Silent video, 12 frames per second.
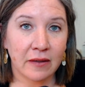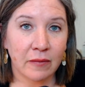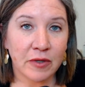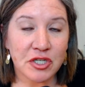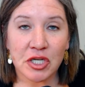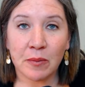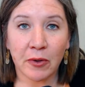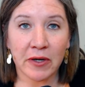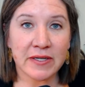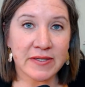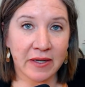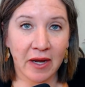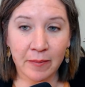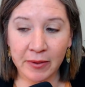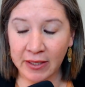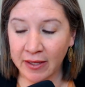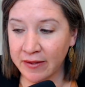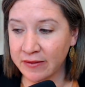when she brings it up
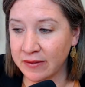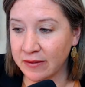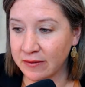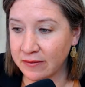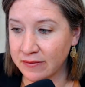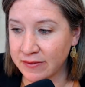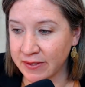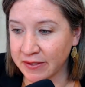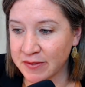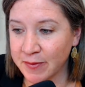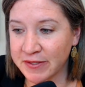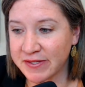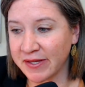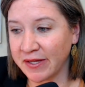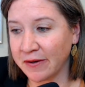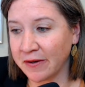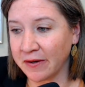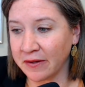again 6 months
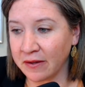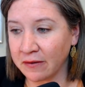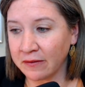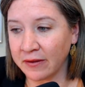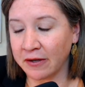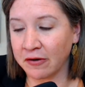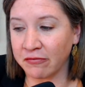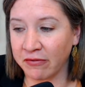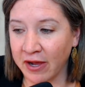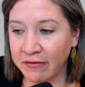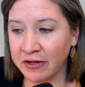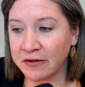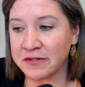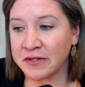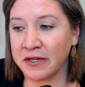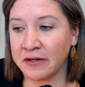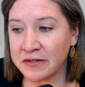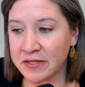later, a year later, 5 years
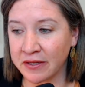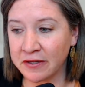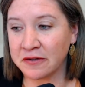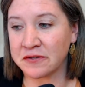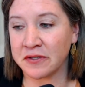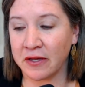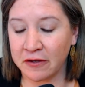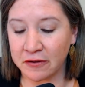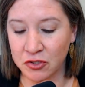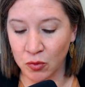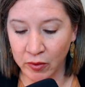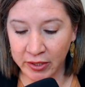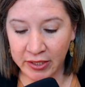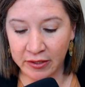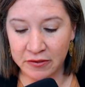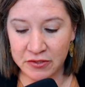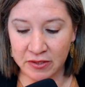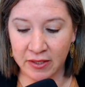later, 10 years later, 20
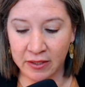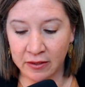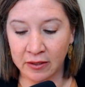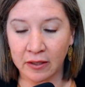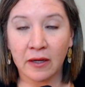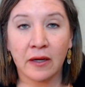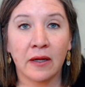years later,